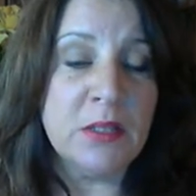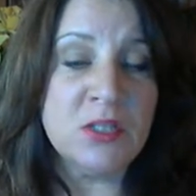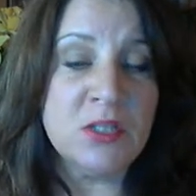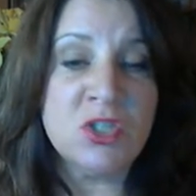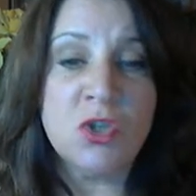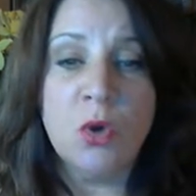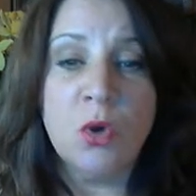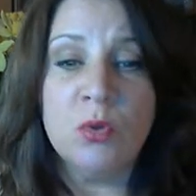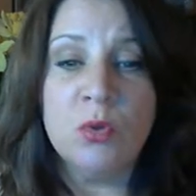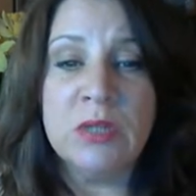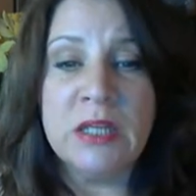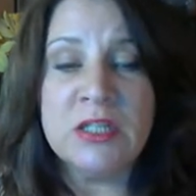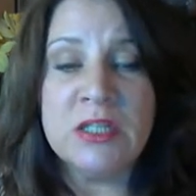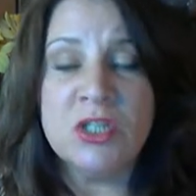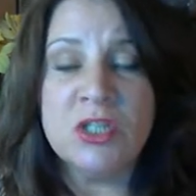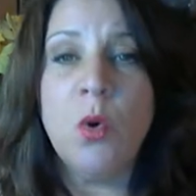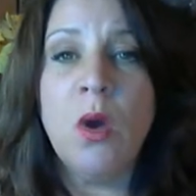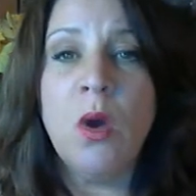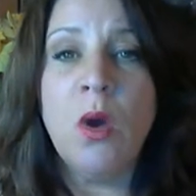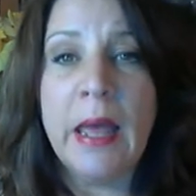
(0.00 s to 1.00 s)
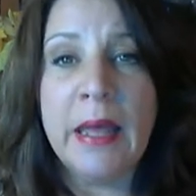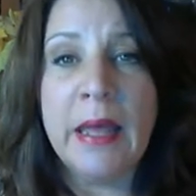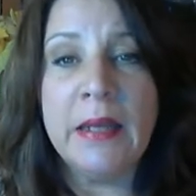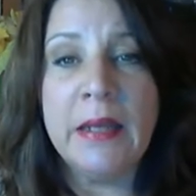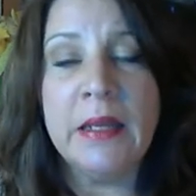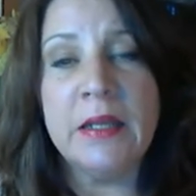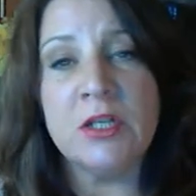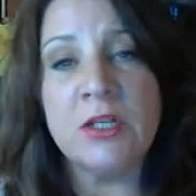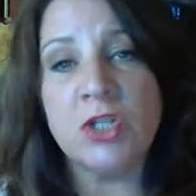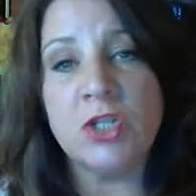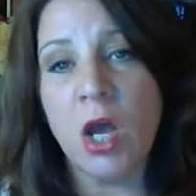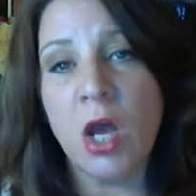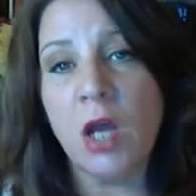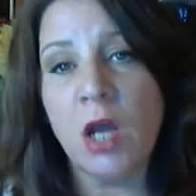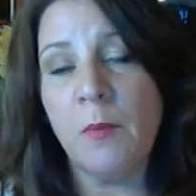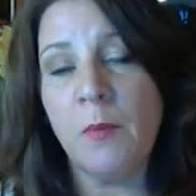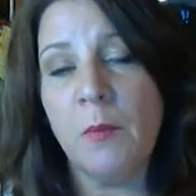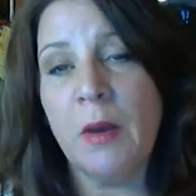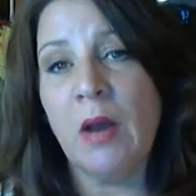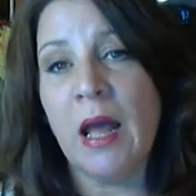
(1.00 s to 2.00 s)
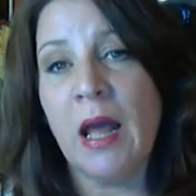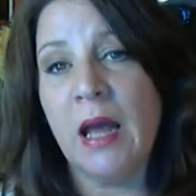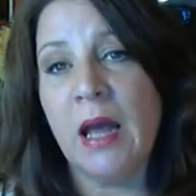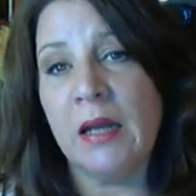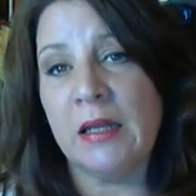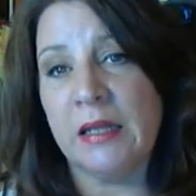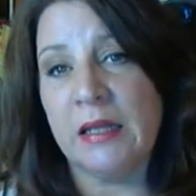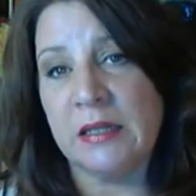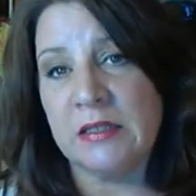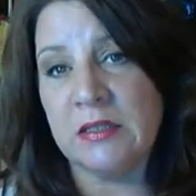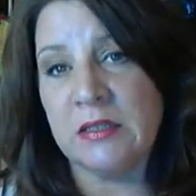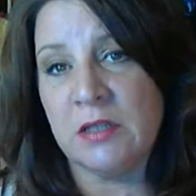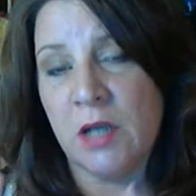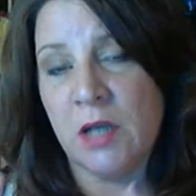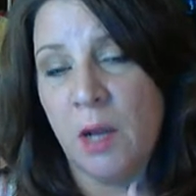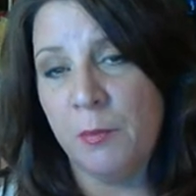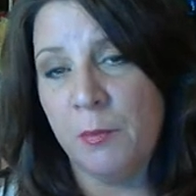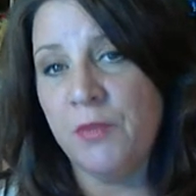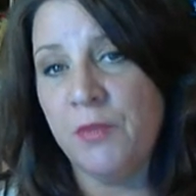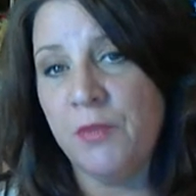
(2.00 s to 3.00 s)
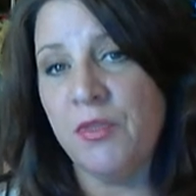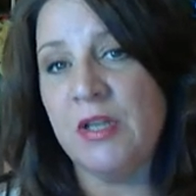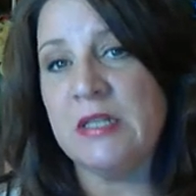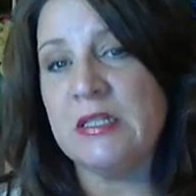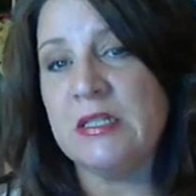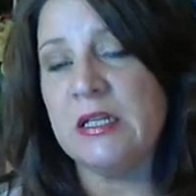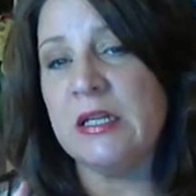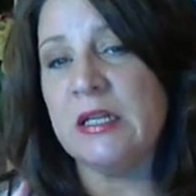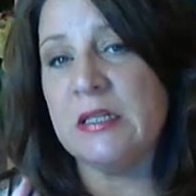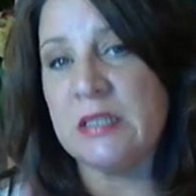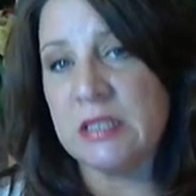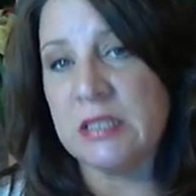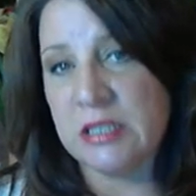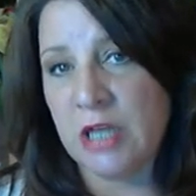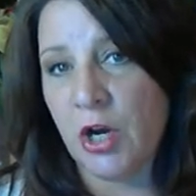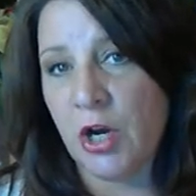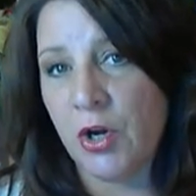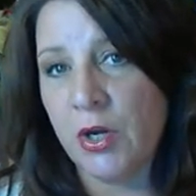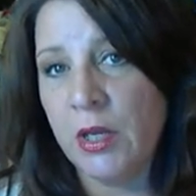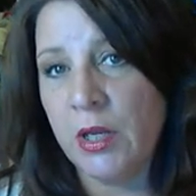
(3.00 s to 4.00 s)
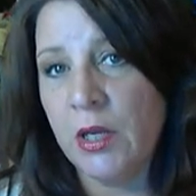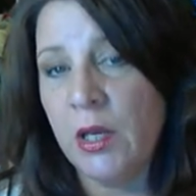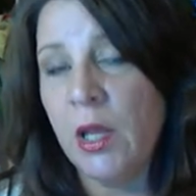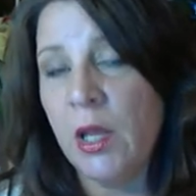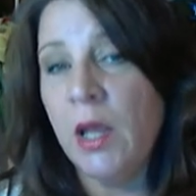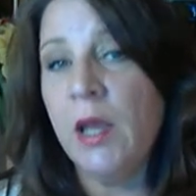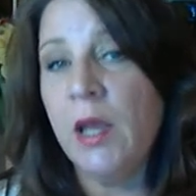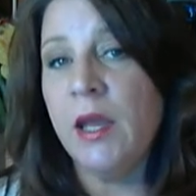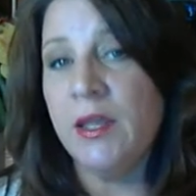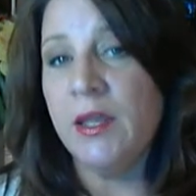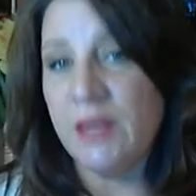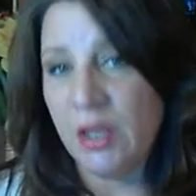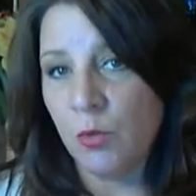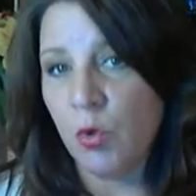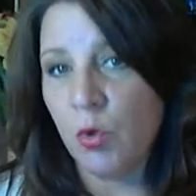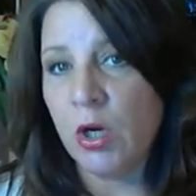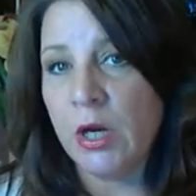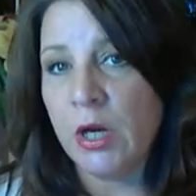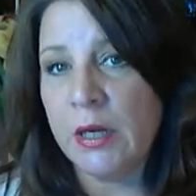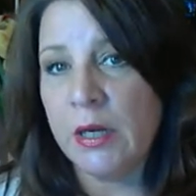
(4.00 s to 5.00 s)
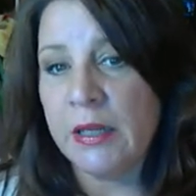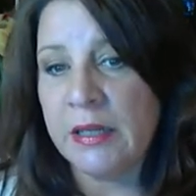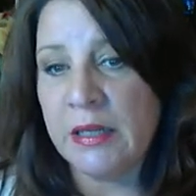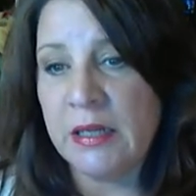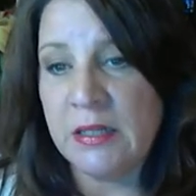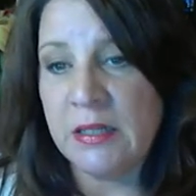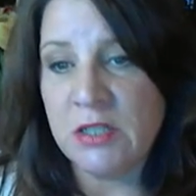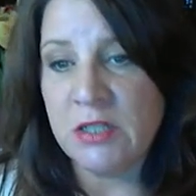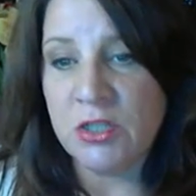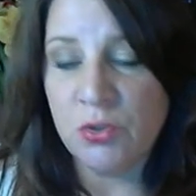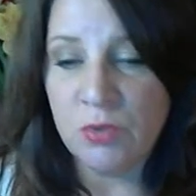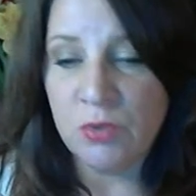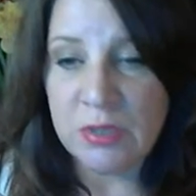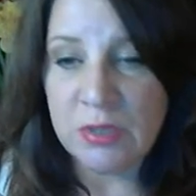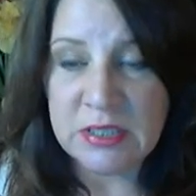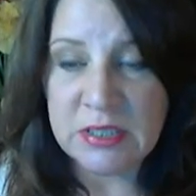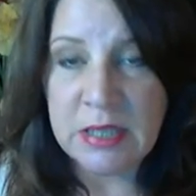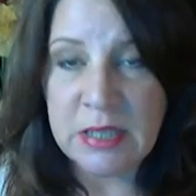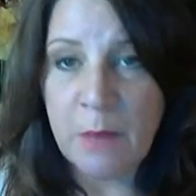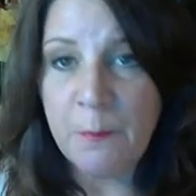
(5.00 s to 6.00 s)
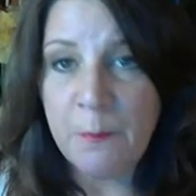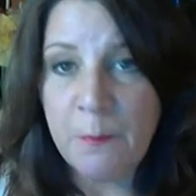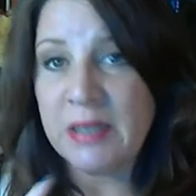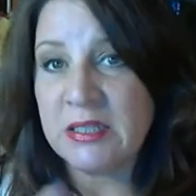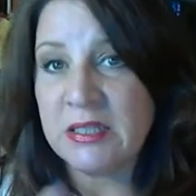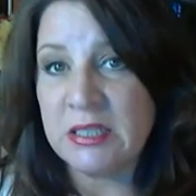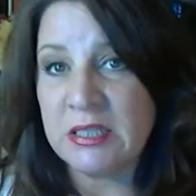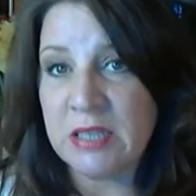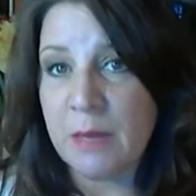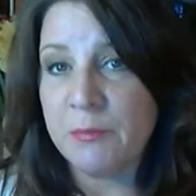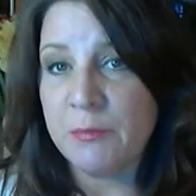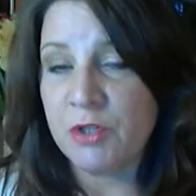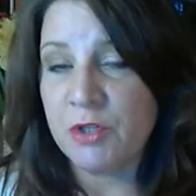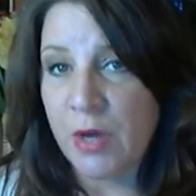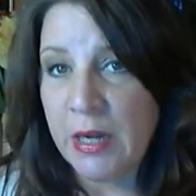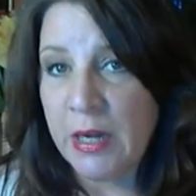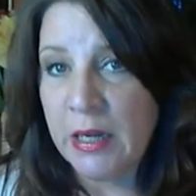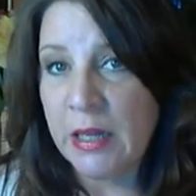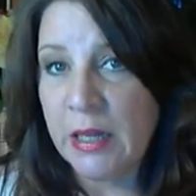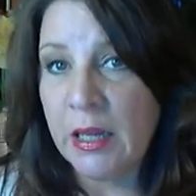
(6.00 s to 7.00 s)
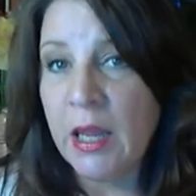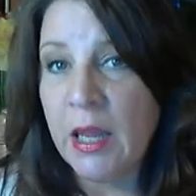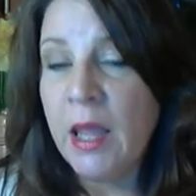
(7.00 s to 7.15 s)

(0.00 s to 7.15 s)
So let's go ahead and talk about how to get a couple of things to get started, and then we're going to get into the step-by-step training,